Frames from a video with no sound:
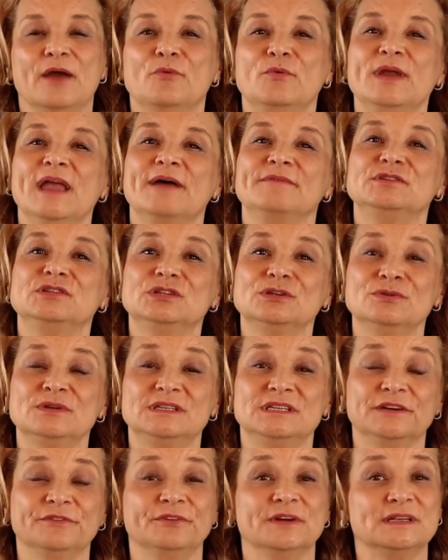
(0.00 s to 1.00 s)
We have two
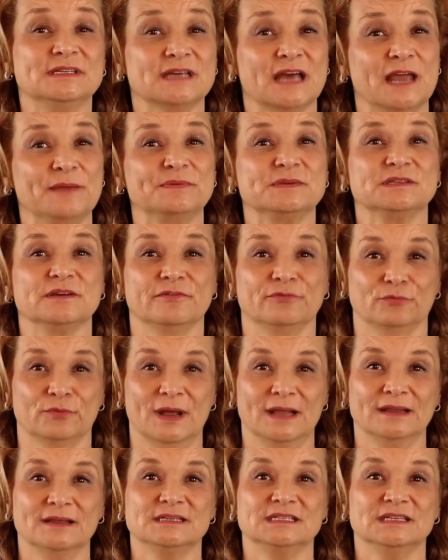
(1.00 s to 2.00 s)
different types of
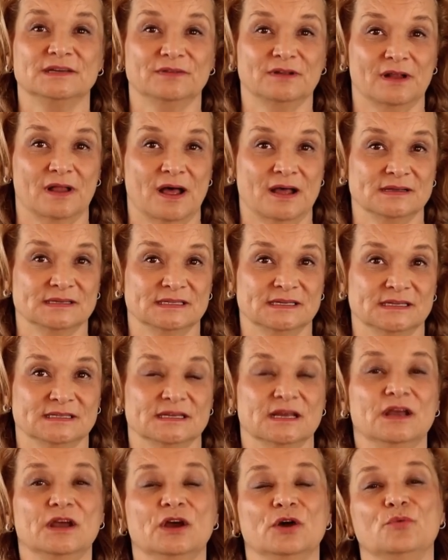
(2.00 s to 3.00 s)
relative
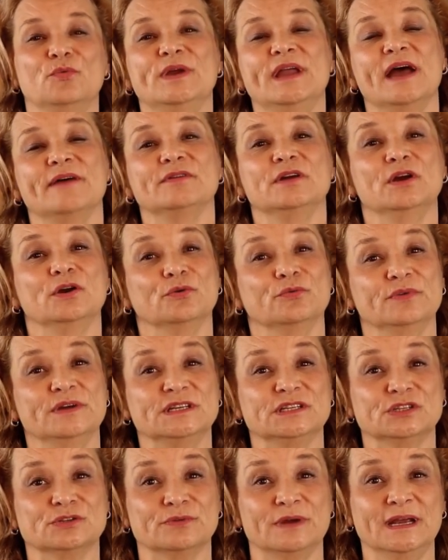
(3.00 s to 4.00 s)
clauses. We have
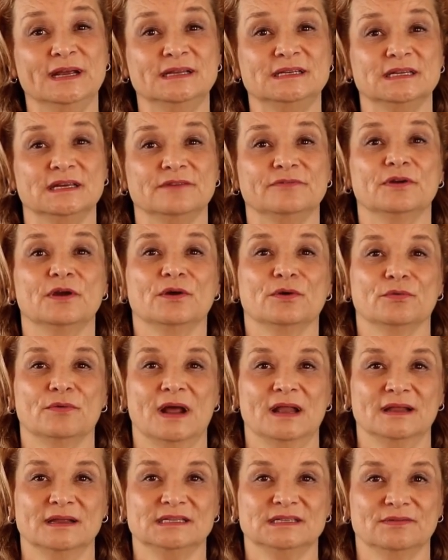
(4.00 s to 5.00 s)
restrictive
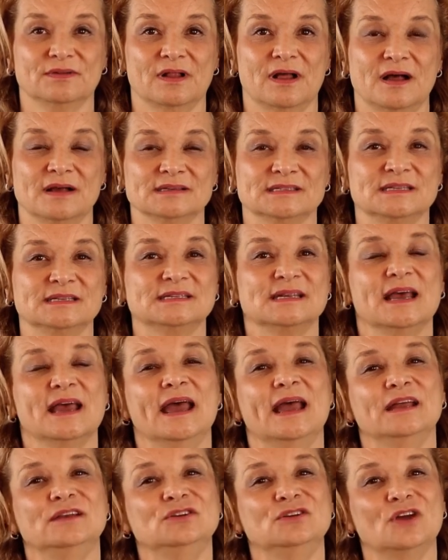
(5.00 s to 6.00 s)
relative clauses
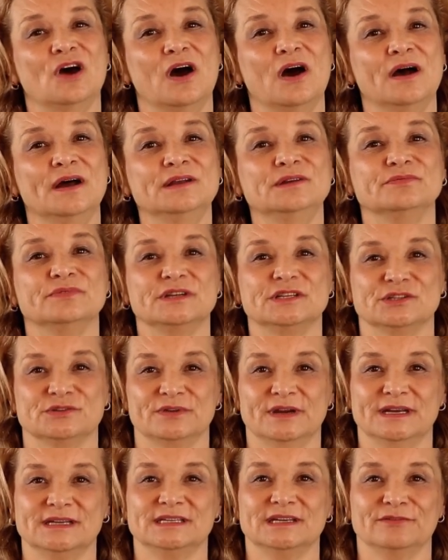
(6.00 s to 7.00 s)
and
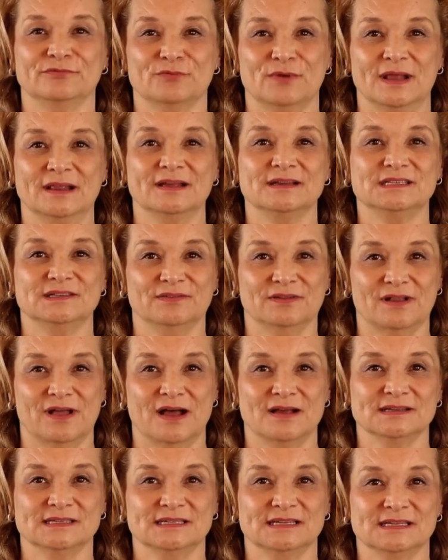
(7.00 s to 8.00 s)
non-restrictive relative
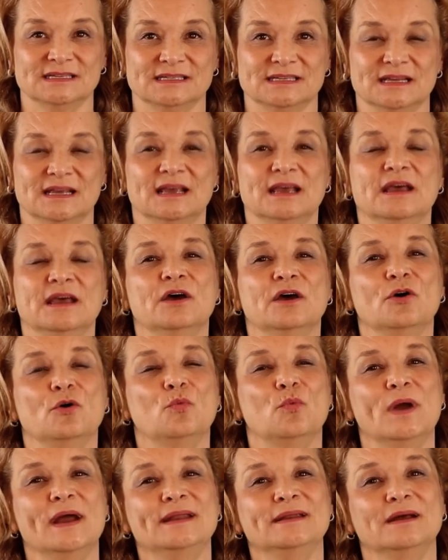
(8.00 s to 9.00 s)
clauses.
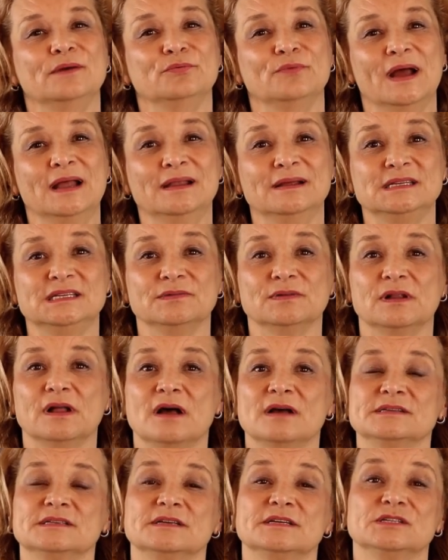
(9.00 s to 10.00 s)
When a relative
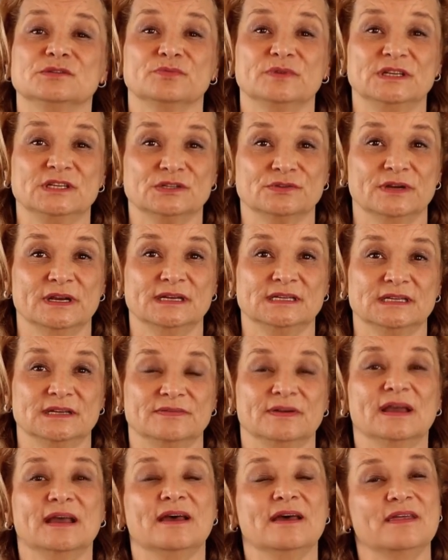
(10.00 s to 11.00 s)
clause is
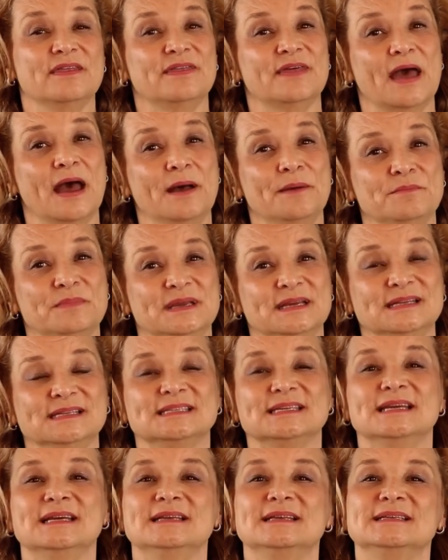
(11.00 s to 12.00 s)
restrictive, that
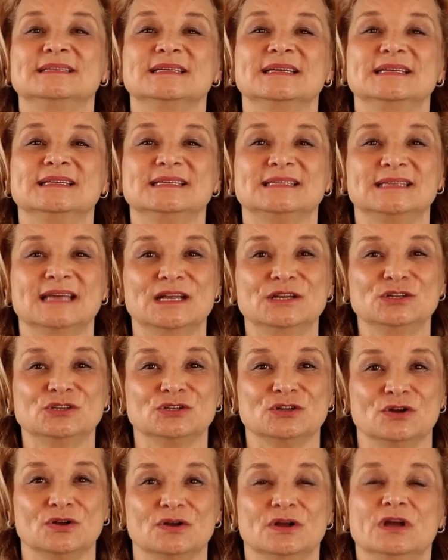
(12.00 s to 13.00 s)
means it is
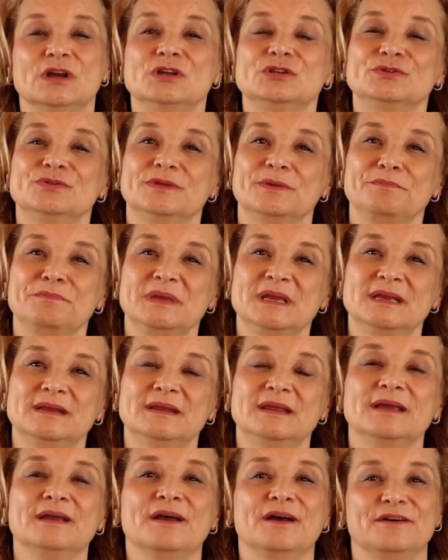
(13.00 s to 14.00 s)
essential to the
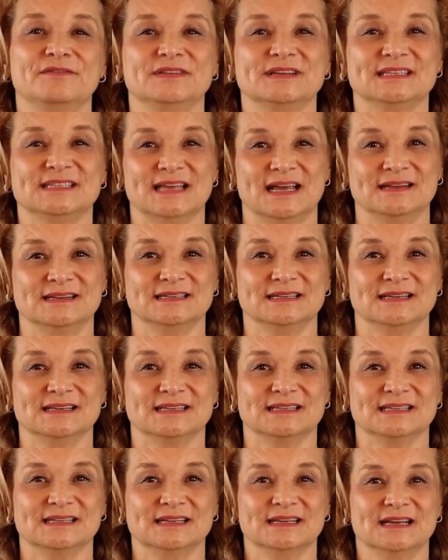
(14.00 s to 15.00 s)
meaning of the
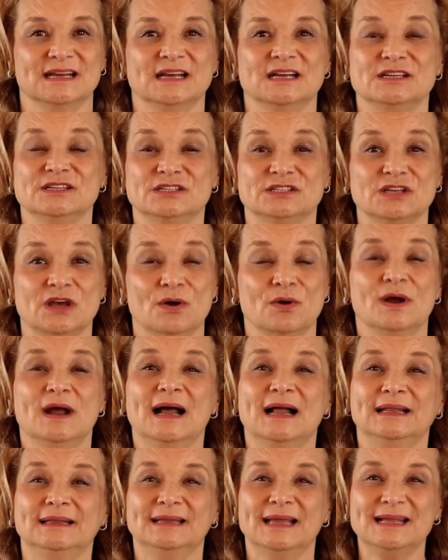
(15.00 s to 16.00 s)
sentence. So
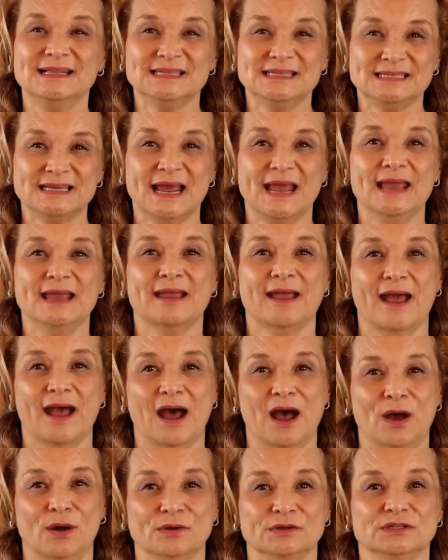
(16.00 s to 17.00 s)
let's take
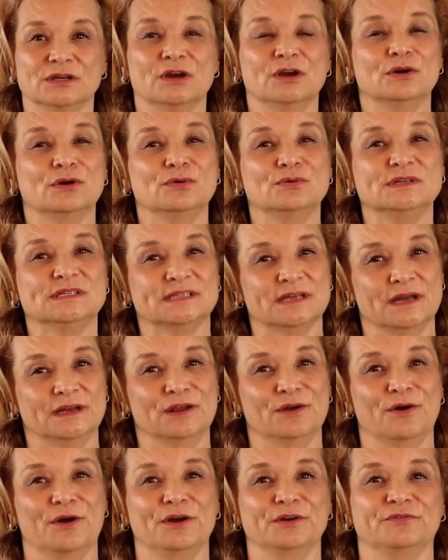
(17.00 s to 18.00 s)
out who
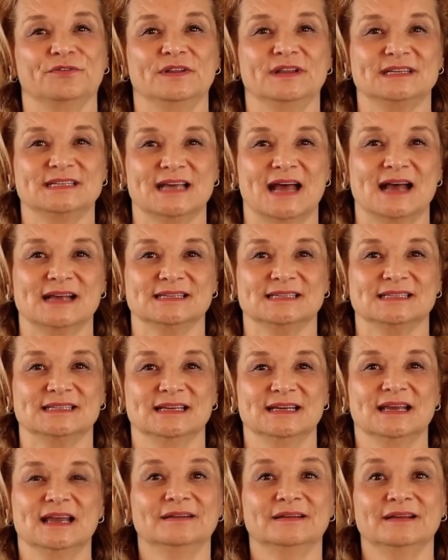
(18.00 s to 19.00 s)
studied hard for the test.
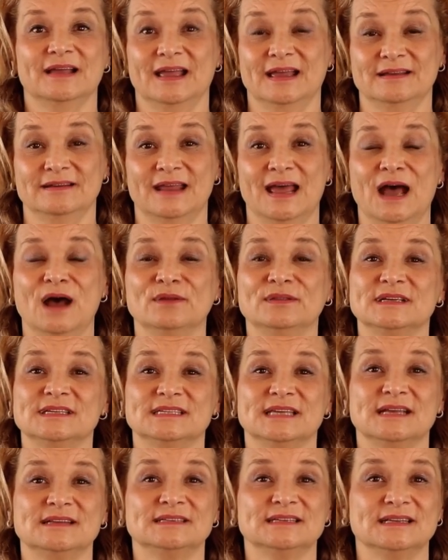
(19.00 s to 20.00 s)
And now the
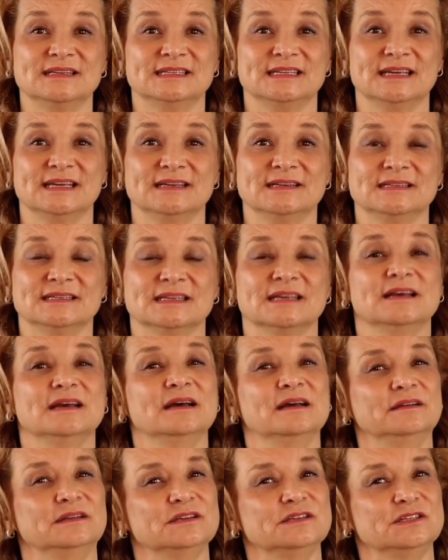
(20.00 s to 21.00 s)
sentence is
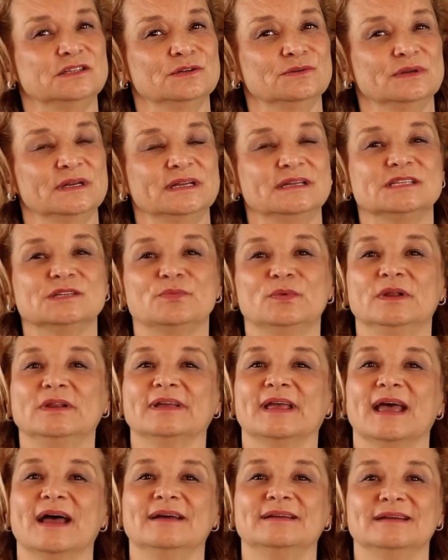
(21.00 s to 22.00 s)
the students will
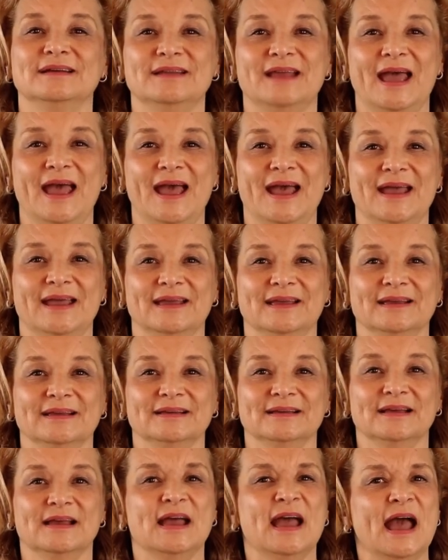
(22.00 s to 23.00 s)
get an A.
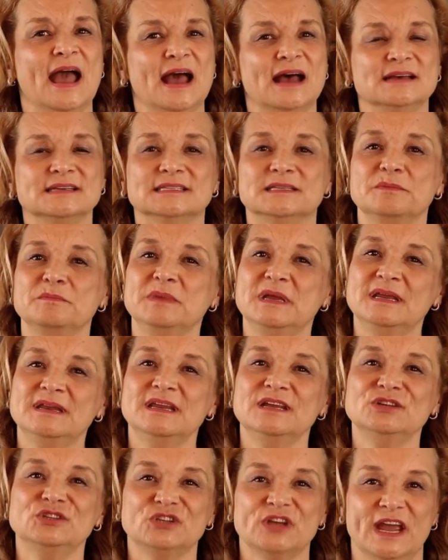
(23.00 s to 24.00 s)
Has the
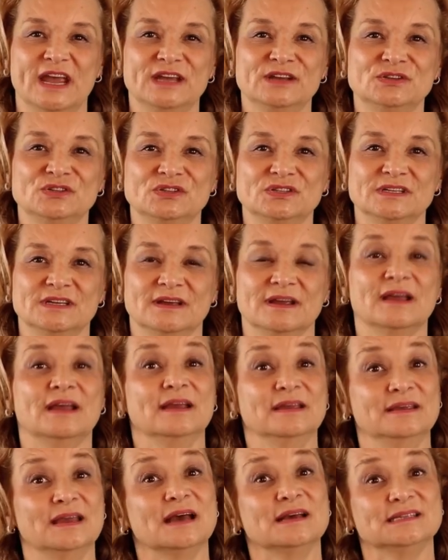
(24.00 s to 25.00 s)
meaning changed?
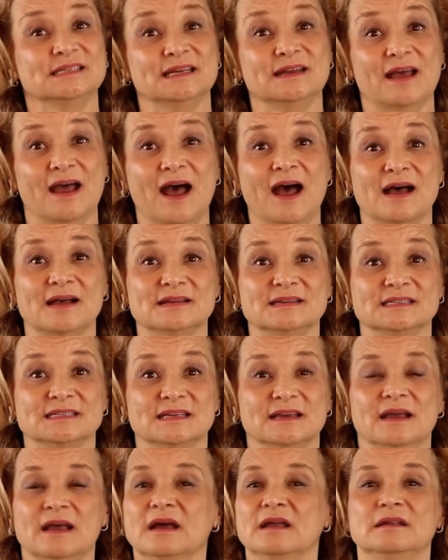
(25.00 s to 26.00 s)
Yes, it has.
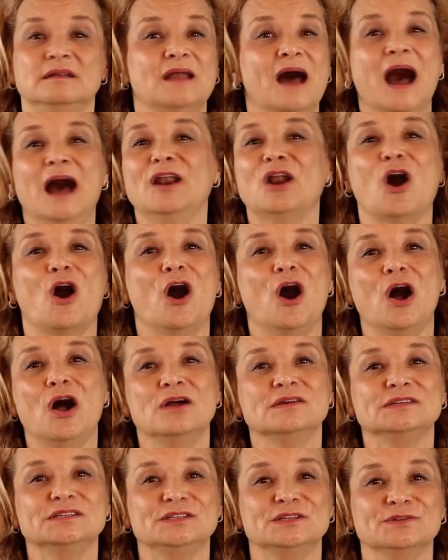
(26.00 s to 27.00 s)
Not
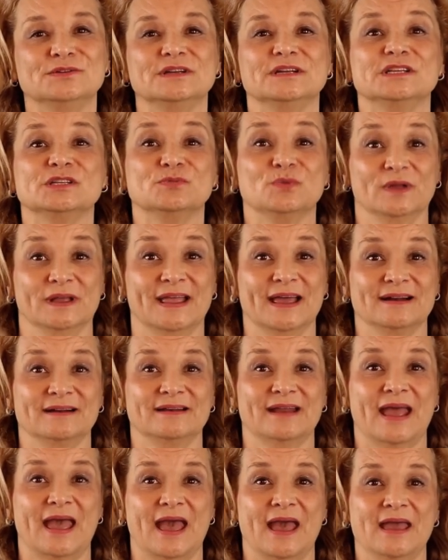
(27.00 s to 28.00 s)
all students will get
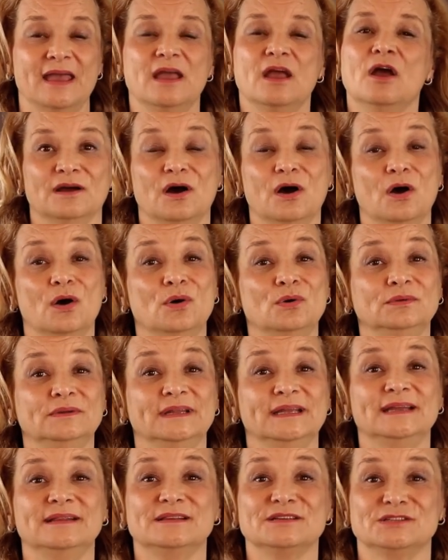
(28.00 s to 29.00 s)
an A,
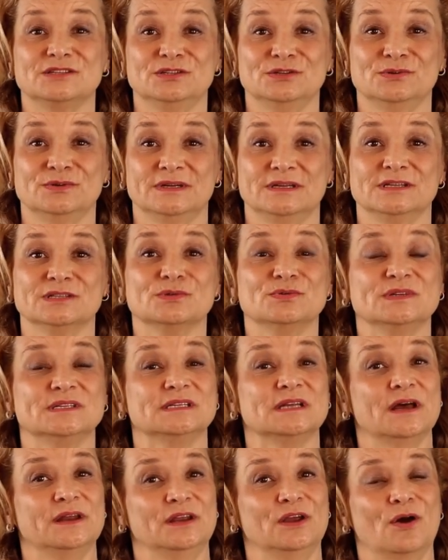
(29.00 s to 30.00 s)
only the students who
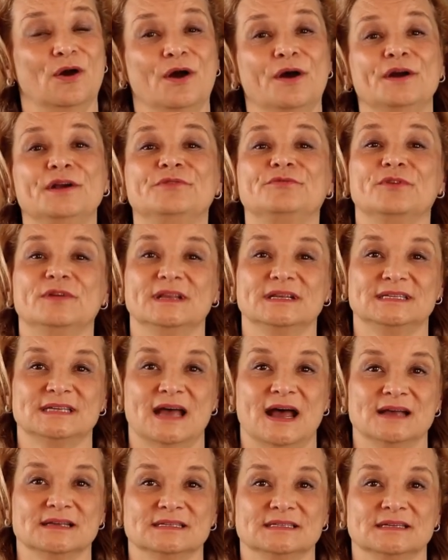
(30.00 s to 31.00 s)
study hard for the
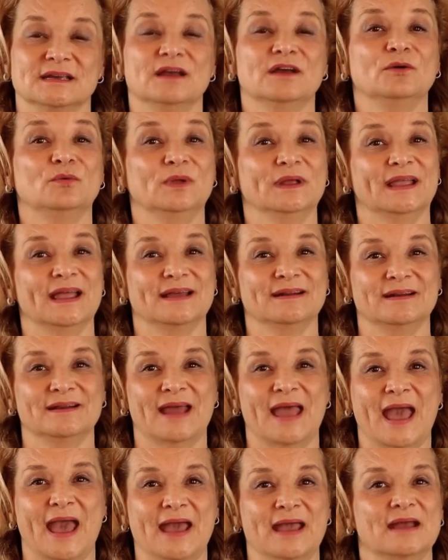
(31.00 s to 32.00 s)
test will get an
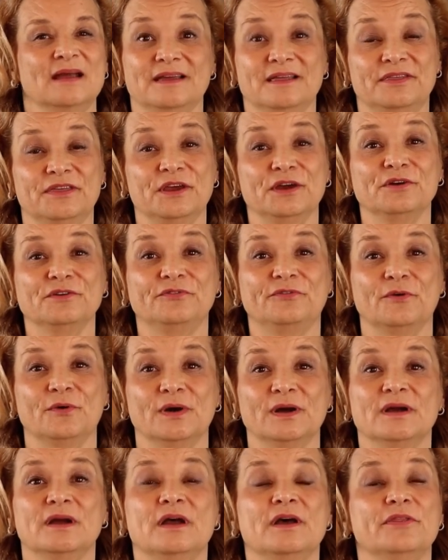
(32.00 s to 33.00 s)
A.
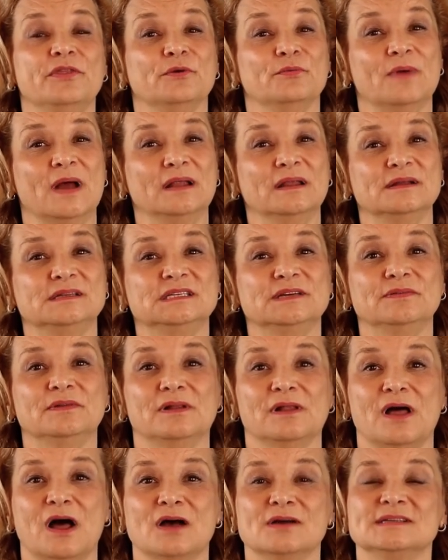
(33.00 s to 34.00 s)
Therefore, the relative
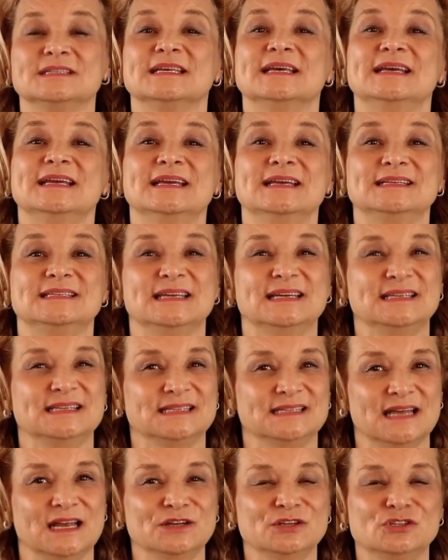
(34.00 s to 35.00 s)
clause is
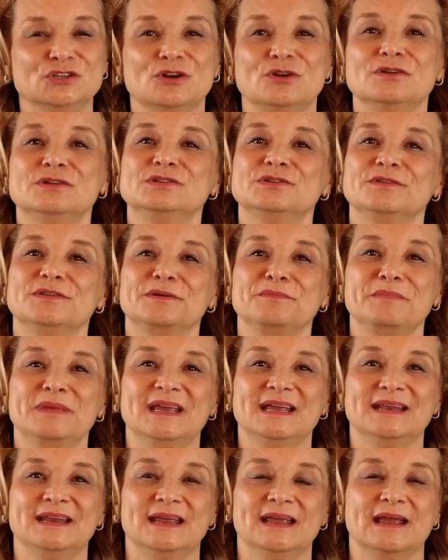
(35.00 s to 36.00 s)
essential to the
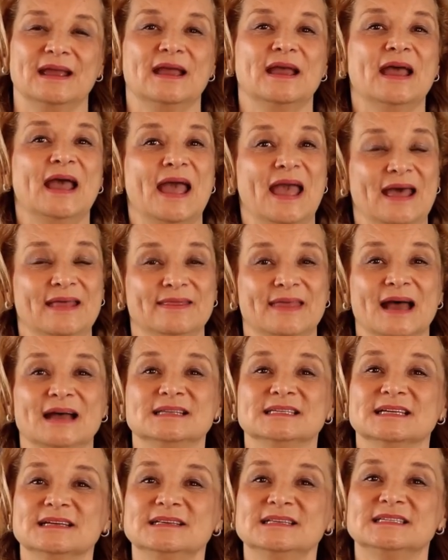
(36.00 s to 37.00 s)
meaning, and
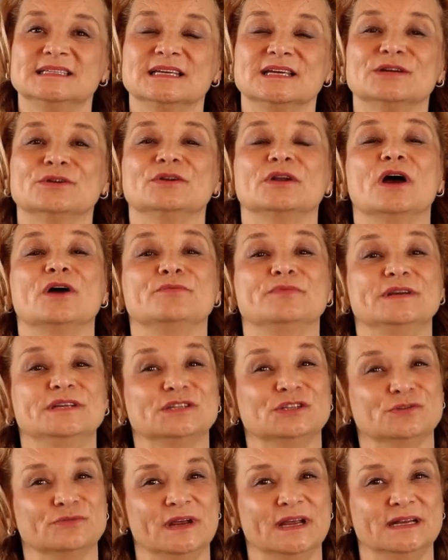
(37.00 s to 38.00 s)
that's considered a
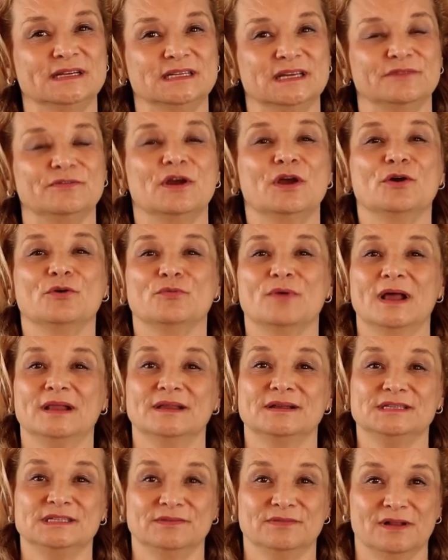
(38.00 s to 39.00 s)
restrictive
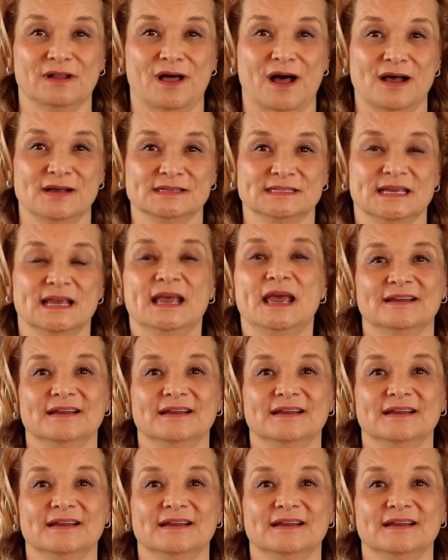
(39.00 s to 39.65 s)
relative clause.